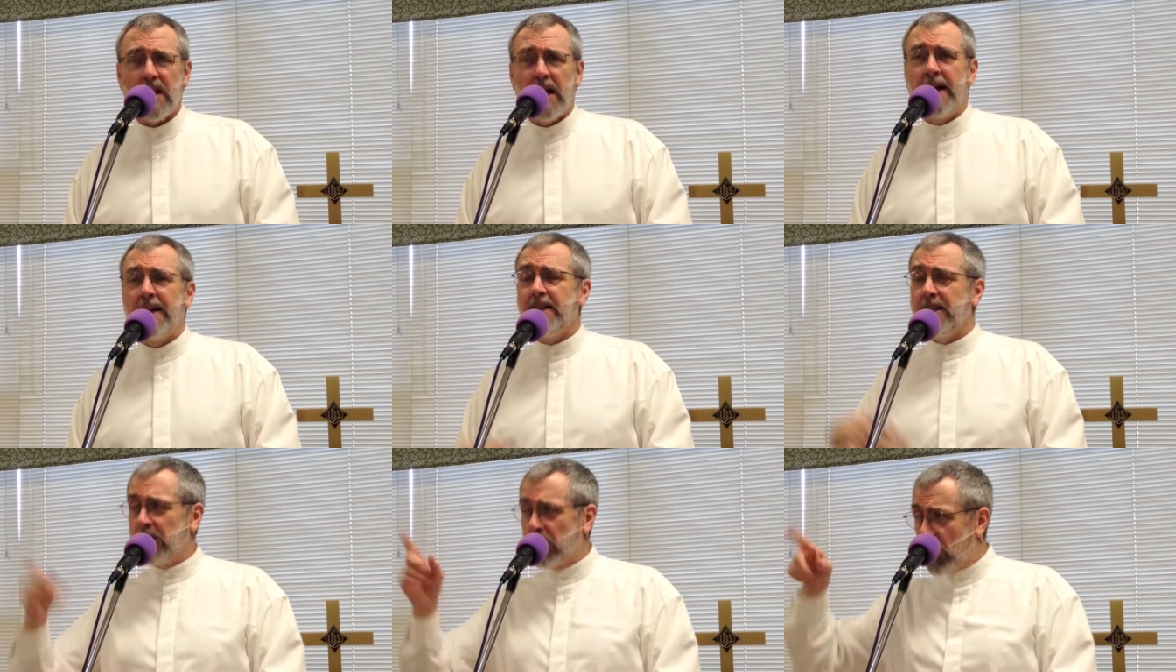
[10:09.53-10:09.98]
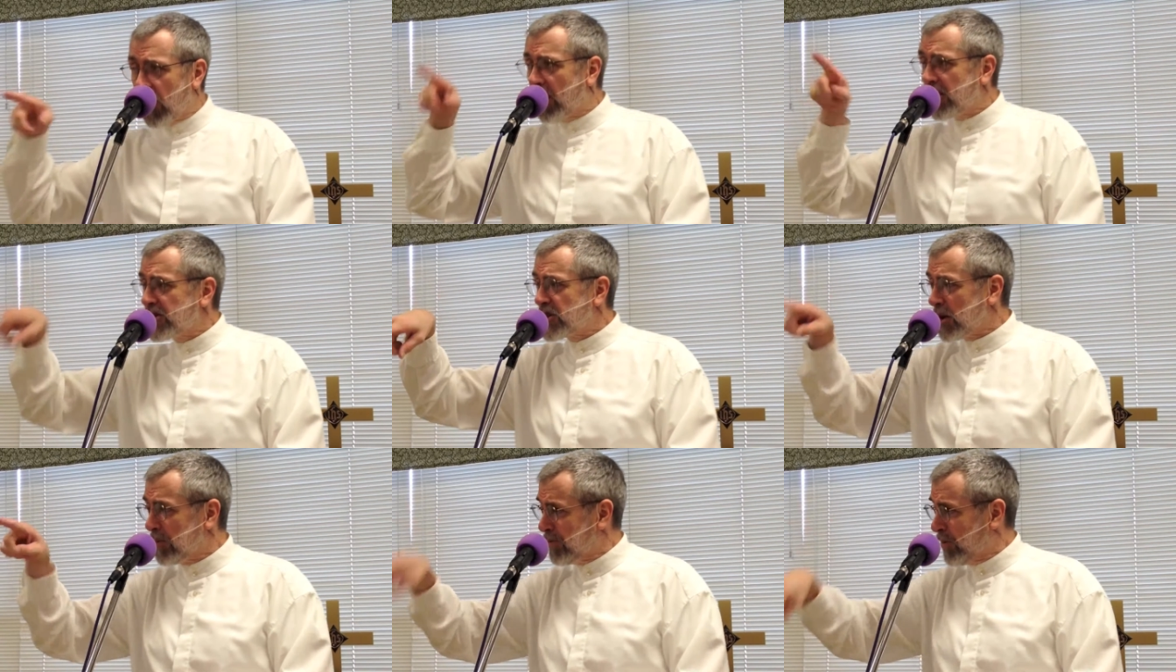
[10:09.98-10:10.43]
and there
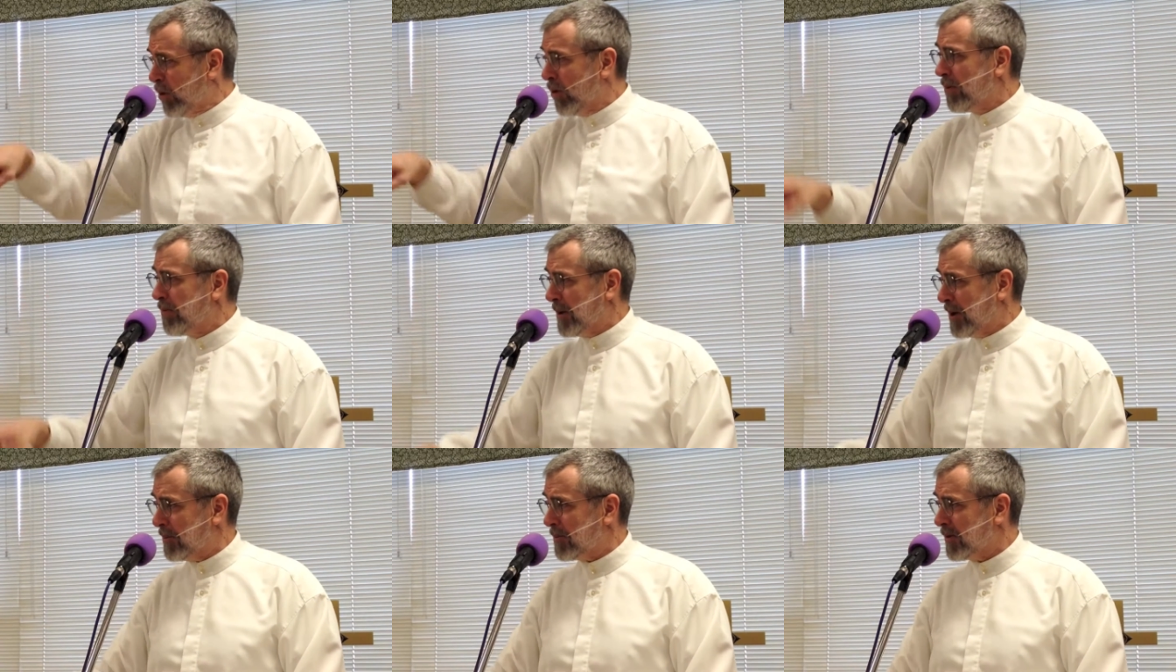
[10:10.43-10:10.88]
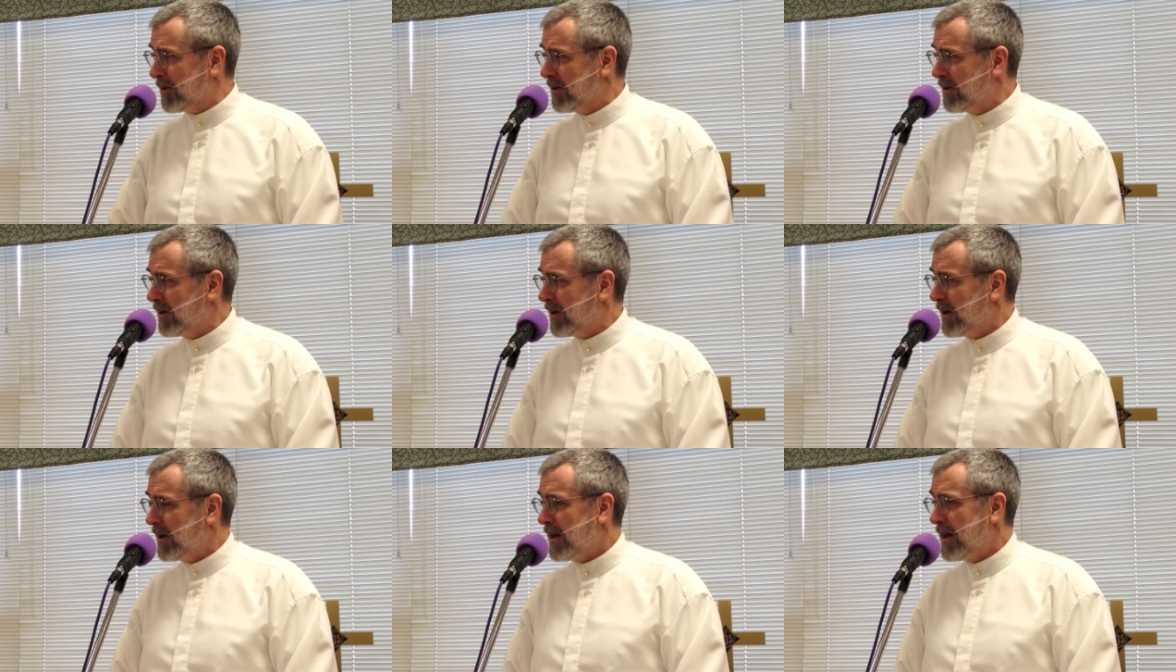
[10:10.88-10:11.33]
are some poor people
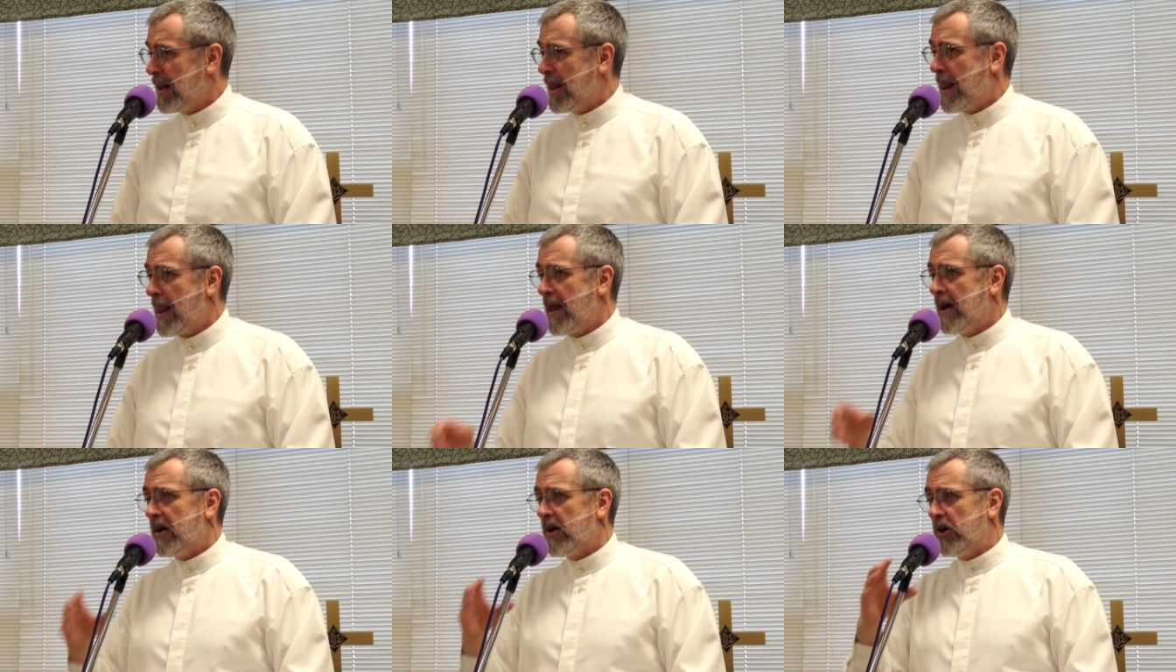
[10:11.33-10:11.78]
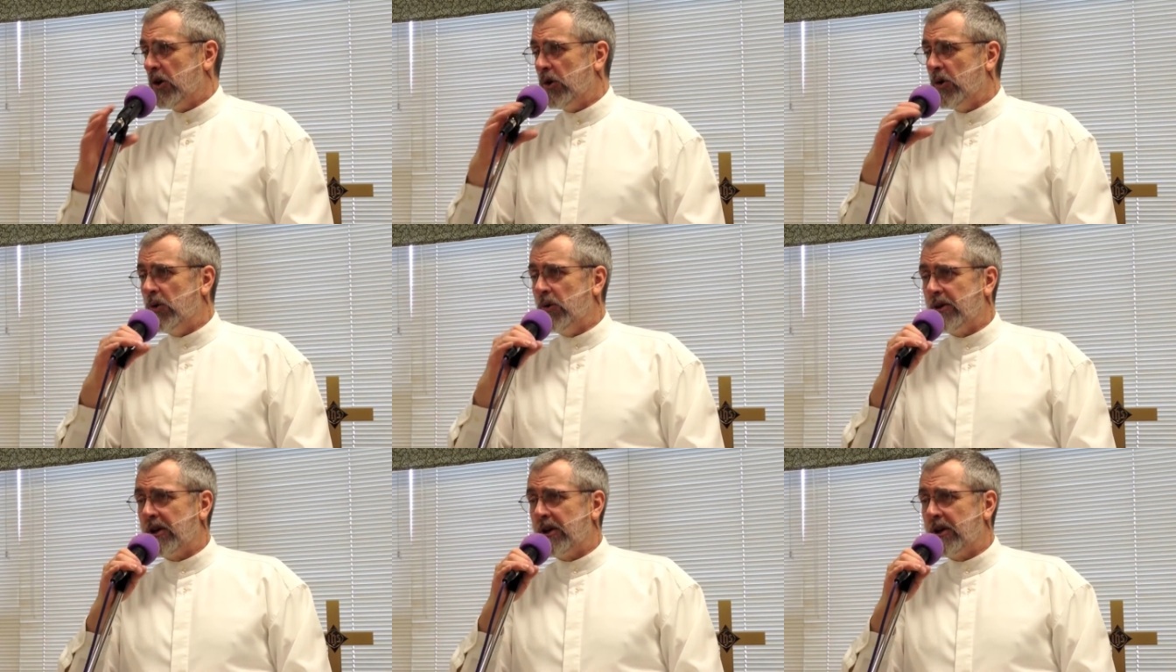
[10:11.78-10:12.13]
who,